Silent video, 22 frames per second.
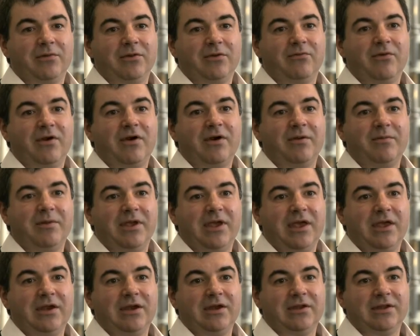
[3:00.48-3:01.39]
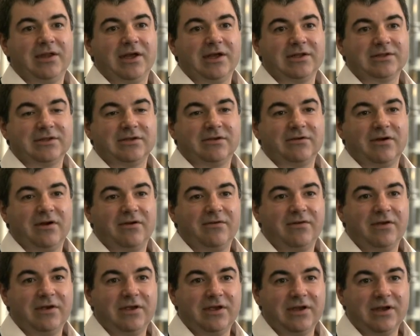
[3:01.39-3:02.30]
from the very beginning that
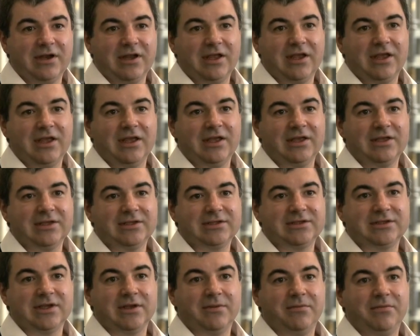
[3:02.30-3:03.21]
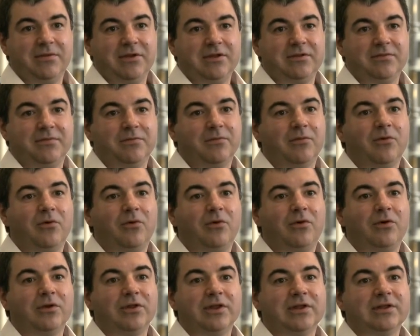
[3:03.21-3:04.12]
graphene is a bit
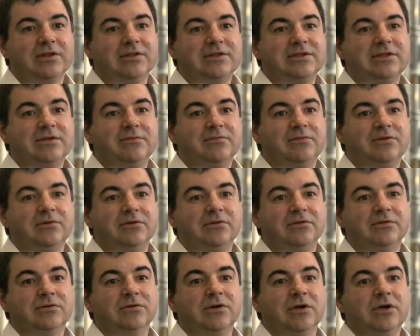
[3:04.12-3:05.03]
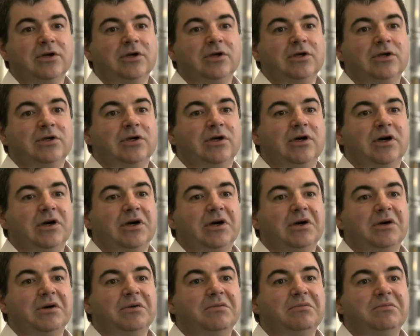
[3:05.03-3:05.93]
more than simple
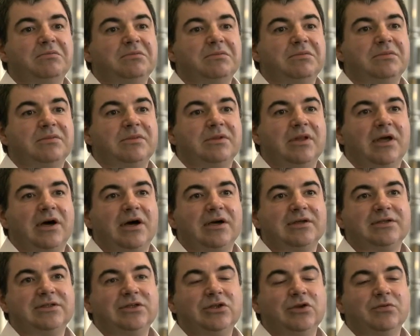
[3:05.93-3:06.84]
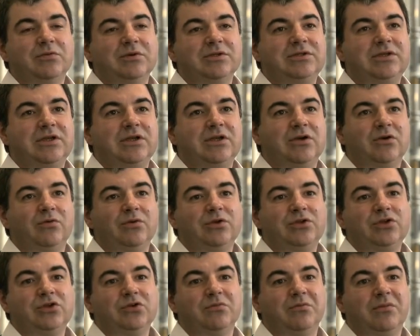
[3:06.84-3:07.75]
uh, nice new material
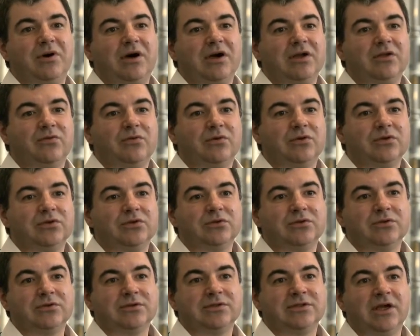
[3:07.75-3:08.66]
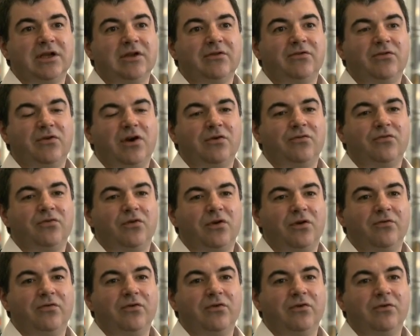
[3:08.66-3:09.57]
which you might want to study for
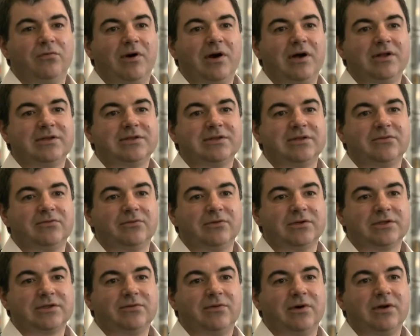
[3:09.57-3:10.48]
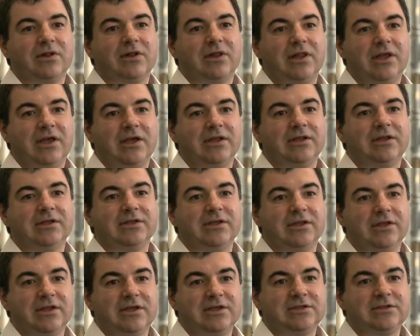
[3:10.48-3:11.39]
a few months, it was quite clear
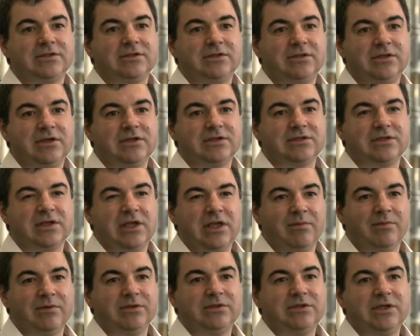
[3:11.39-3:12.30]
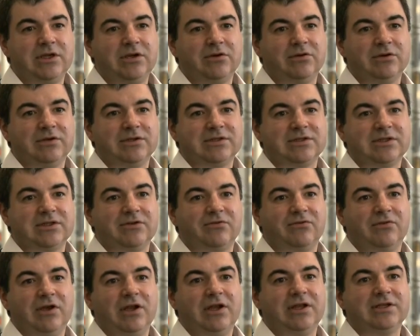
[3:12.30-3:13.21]
that this this material is
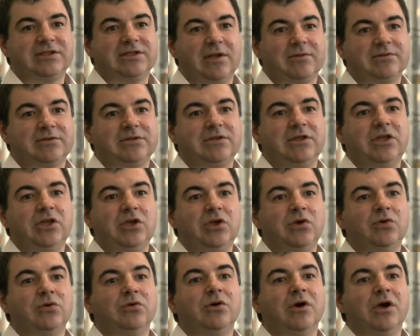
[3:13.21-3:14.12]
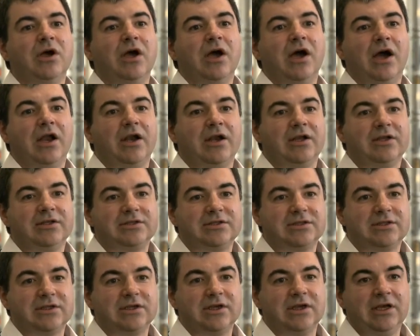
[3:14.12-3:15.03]
really something new and
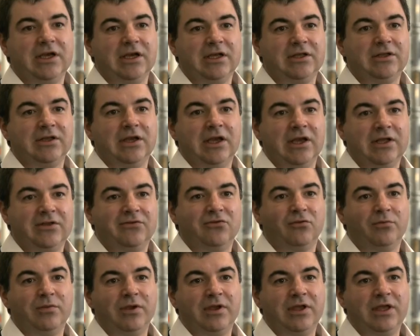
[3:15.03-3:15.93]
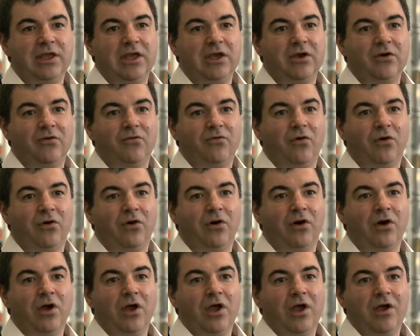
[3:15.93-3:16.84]
it's uh, it, it will be here
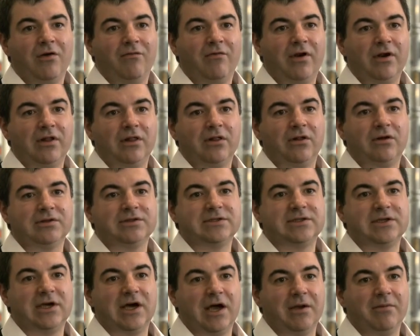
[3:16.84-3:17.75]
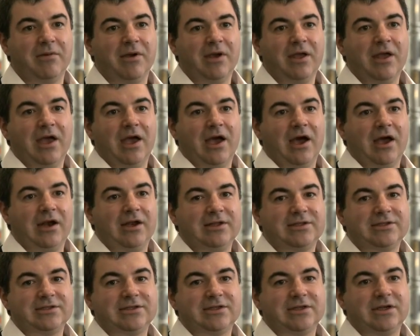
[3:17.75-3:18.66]
for a very long time.
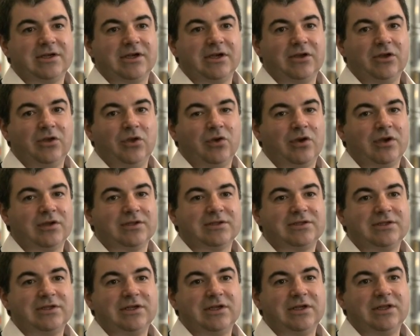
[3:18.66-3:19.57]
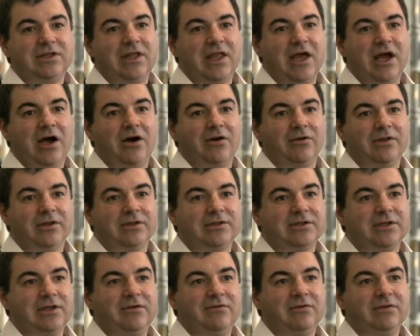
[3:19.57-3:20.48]
And it's uh, you can see it now
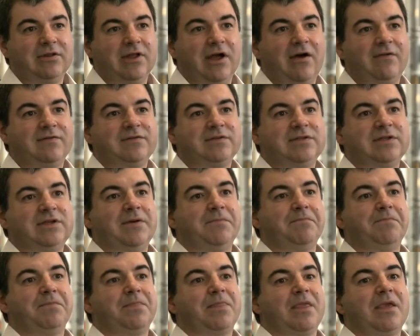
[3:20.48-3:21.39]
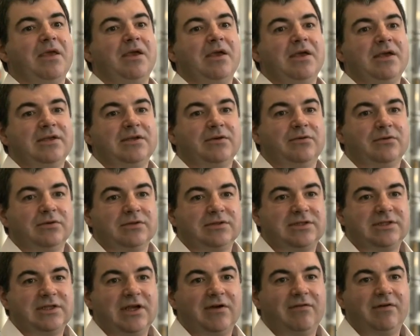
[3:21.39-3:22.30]
that even after
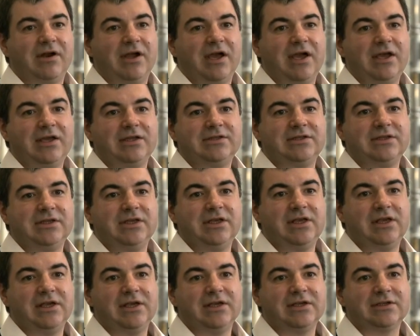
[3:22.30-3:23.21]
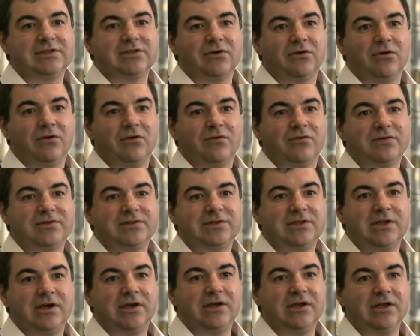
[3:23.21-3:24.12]
what, seven eight years of
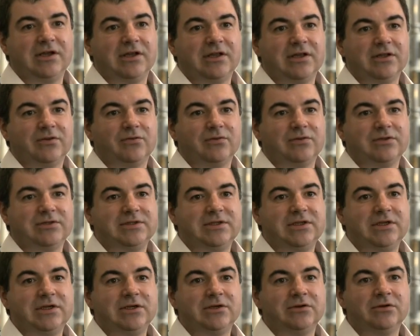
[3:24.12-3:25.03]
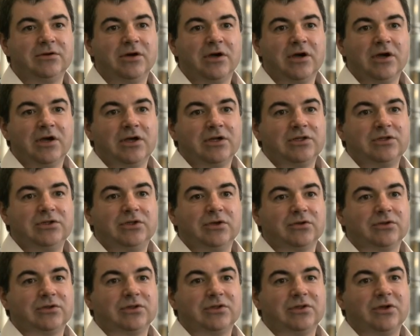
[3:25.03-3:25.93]
studying it, we still
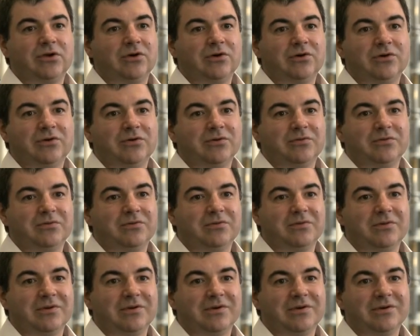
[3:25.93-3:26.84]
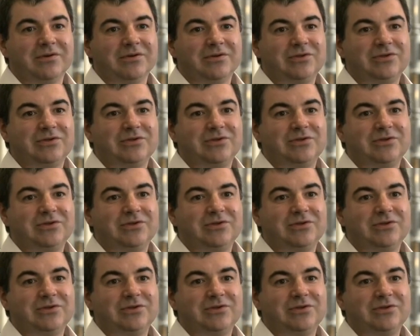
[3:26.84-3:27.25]
don't know uh,